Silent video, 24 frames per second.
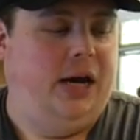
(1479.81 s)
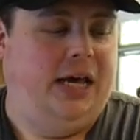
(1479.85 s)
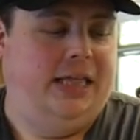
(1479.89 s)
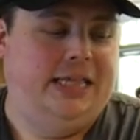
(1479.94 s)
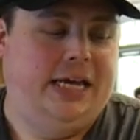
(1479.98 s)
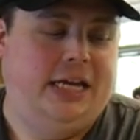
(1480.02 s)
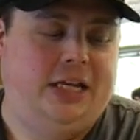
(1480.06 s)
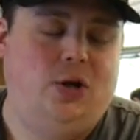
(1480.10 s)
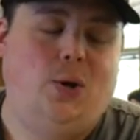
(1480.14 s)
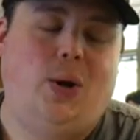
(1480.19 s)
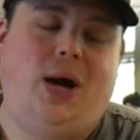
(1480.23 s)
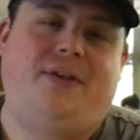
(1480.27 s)
and
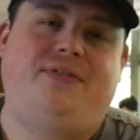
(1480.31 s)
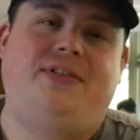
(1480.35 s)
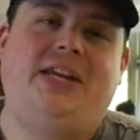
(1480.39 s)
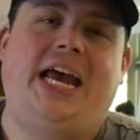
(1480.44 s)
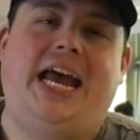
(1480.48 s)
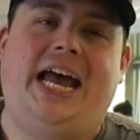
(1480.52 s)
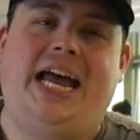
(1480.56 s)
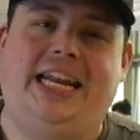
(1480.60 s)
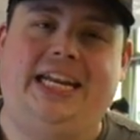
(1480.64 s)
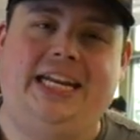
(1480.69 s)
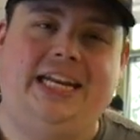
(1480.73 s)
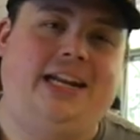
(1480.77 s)
then you have
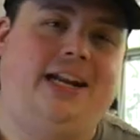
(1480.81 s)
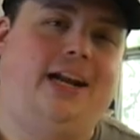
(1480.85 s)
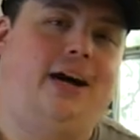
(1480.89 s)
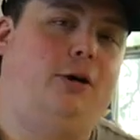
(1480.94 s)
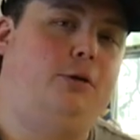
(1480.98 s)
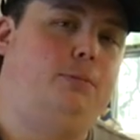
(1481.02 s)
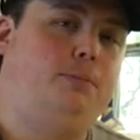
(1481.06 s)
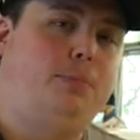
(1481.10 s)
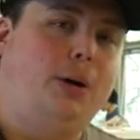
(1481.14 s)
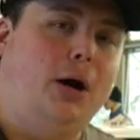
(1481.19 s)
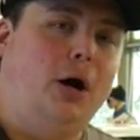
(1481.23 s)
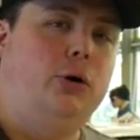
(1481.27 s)
to edit it
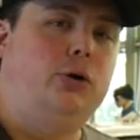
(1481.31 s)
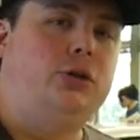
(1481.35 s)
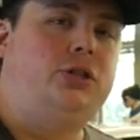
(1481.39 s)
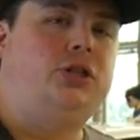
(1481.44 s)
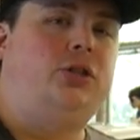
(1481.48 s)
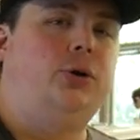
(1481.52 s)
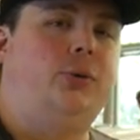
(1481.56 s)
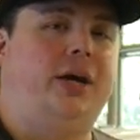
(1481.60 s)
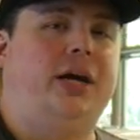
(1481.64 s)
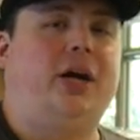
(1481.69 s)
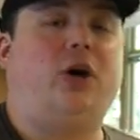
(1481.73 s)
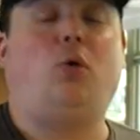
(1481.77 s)
out in post
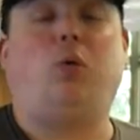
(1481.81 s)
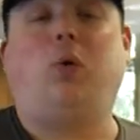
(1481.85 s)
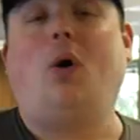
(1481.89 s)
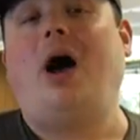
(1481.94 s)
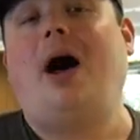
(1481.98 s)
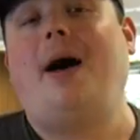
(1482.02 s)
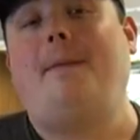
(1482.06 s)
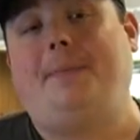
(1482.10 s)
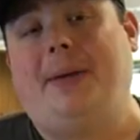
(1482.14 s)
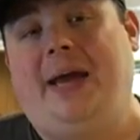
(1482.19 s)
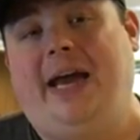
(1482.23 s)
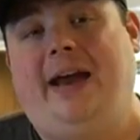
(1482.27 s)
doing
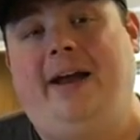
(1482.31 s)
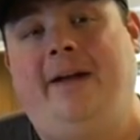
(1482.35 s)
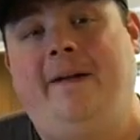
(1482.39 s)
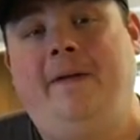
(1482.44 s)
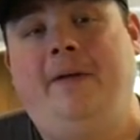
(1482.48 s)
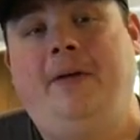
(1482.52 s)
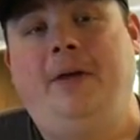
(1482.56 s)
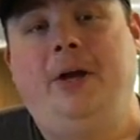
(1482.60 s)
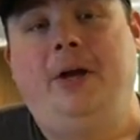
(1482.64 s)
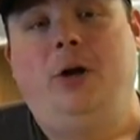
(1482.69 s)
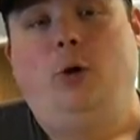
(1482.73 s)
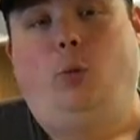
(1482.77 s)
cropping,
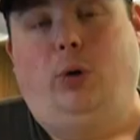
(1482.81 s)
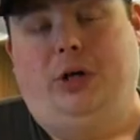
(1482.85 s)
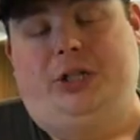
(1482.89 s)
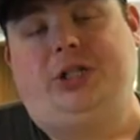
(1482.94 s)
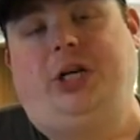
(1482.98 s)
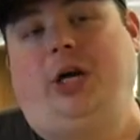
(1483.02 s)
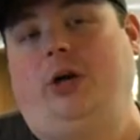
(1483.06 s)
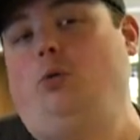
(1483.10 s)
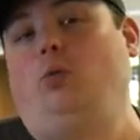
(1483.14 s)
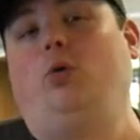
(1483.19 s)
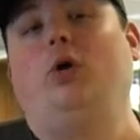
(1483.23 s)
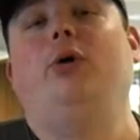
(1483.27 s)
which
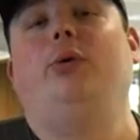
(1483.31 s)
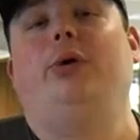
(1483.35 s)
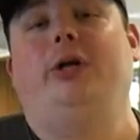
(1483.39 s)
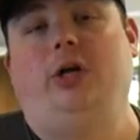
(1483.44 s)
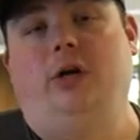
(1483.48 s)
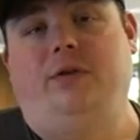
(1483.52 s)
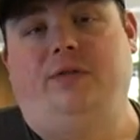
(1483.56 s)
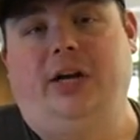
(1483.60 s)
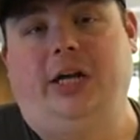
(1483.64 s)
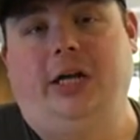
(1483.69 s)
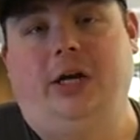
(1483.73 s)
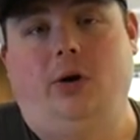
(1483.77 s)
can ruin
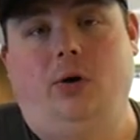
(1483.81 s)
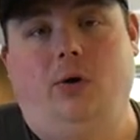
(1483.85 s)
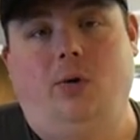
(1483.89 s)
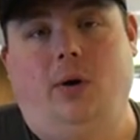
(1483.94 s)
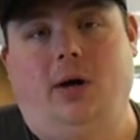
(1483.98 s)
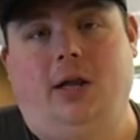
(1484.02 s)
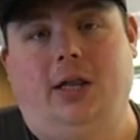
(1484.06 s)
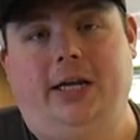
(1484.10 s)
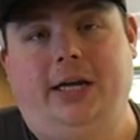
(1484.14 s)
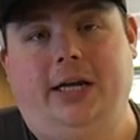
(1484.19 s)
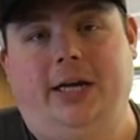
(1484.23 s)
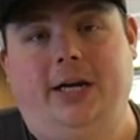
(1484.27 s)
your video
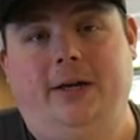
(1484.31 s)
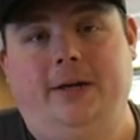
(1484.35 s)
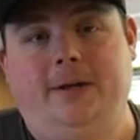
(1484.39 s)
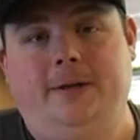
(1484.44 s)
quality.